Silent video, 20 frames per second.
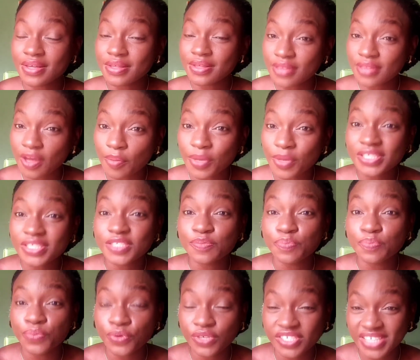Thomas
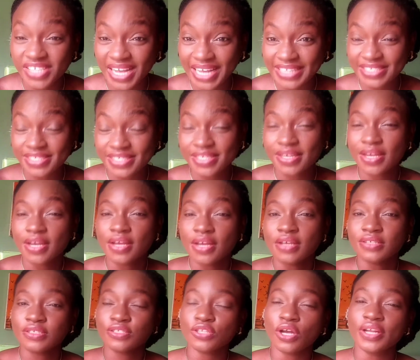Bouchard
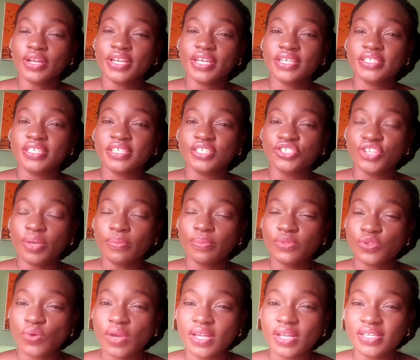studied the Jim
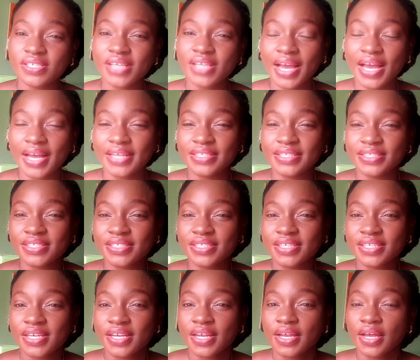twins, and
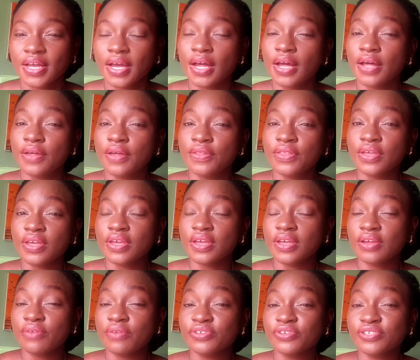
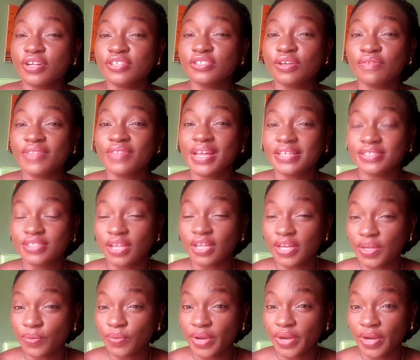the results of that
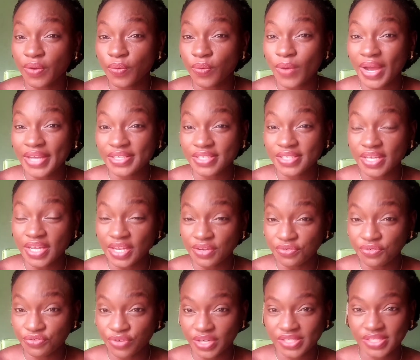study were quite
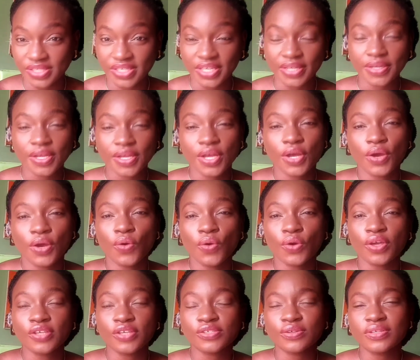interesting.
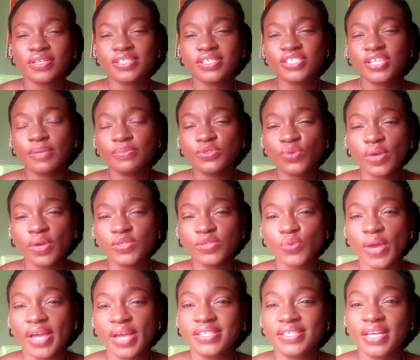Okay, so the Jim twins were
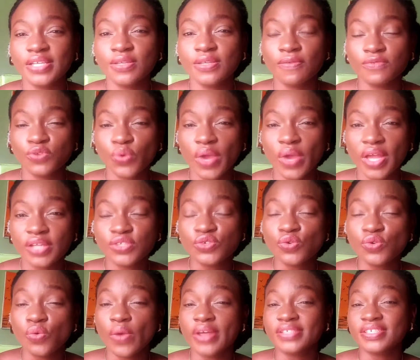a set of twins
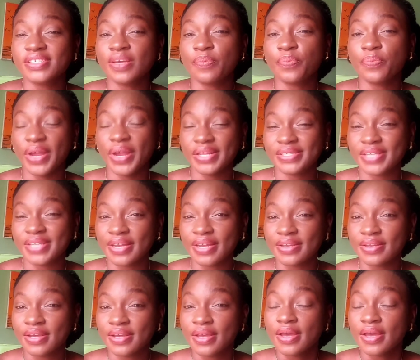who were separated
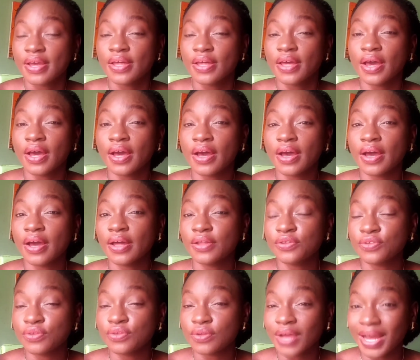
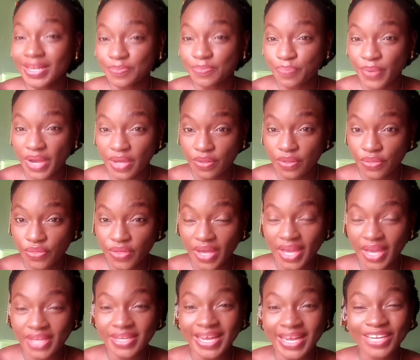at birth
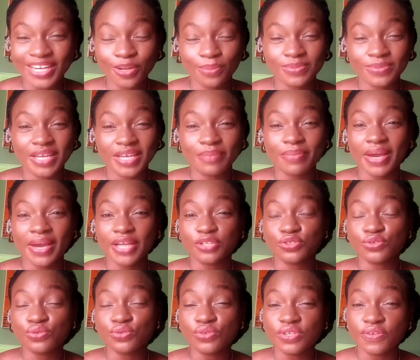and adopted by
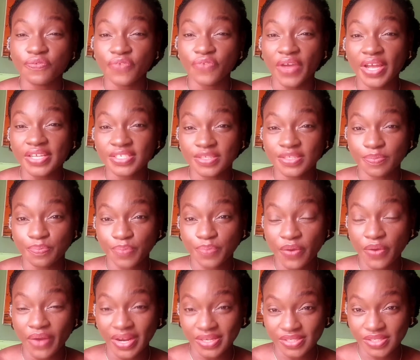two different
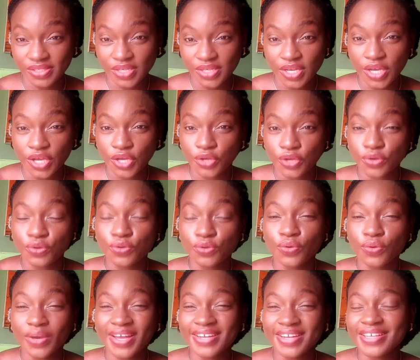parents.
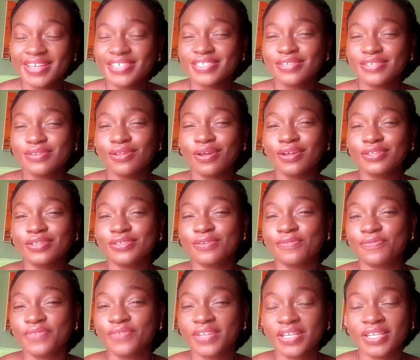And there's a lot
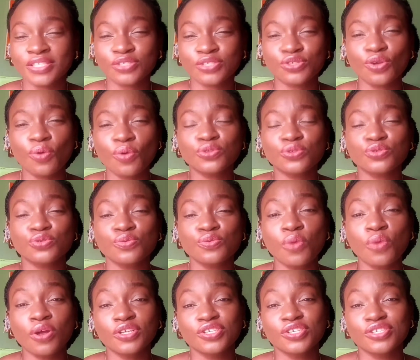of too
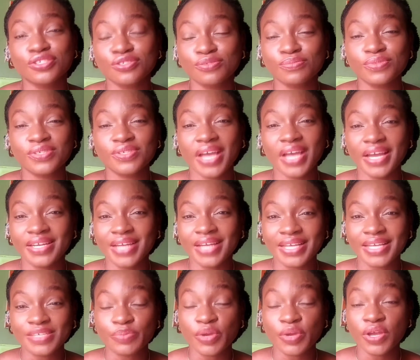much to be said
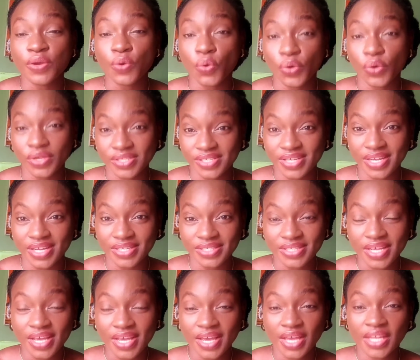as being coincidence
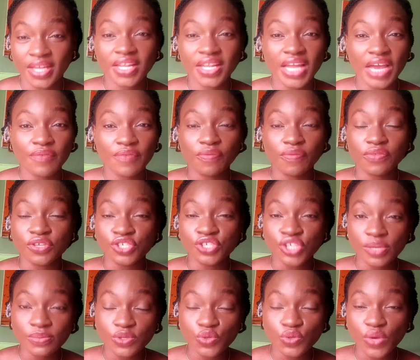in the life of the
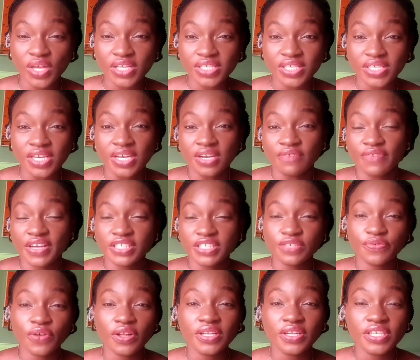Jim twins. First of
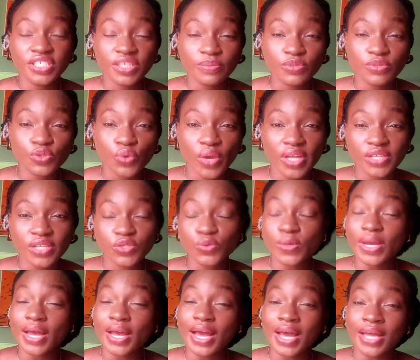all, the Jim twins
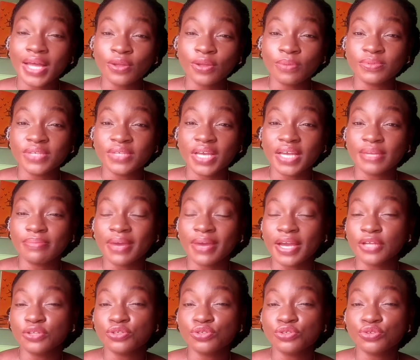were adopted by
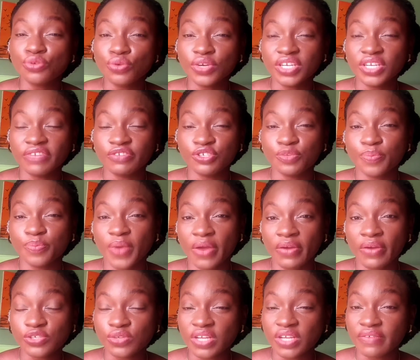two individual
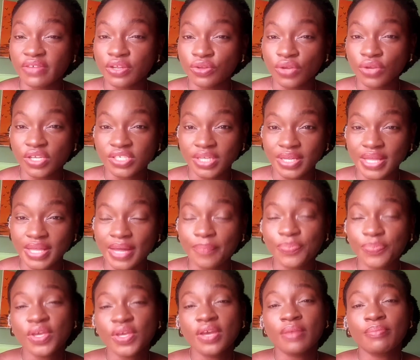parents who never knew each other,
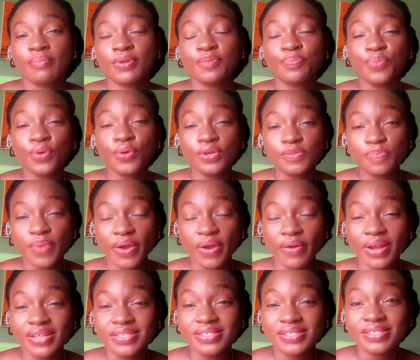but both
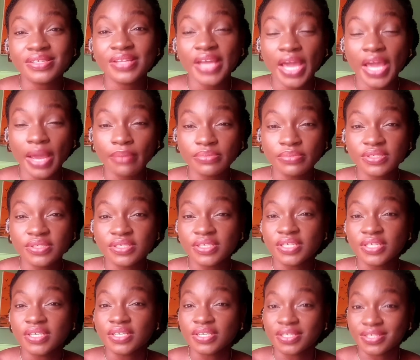parents named
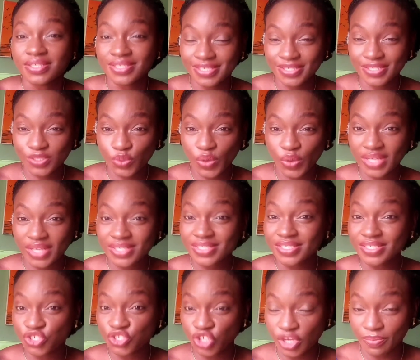these twins
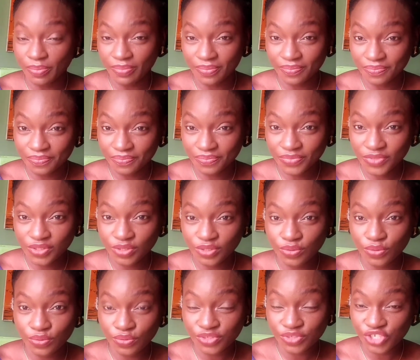Jim.
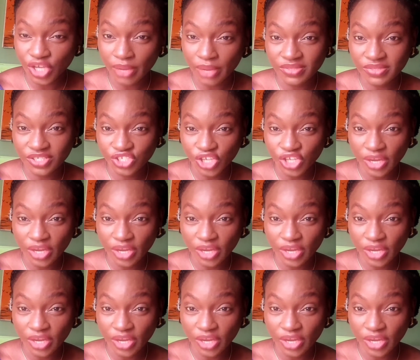So James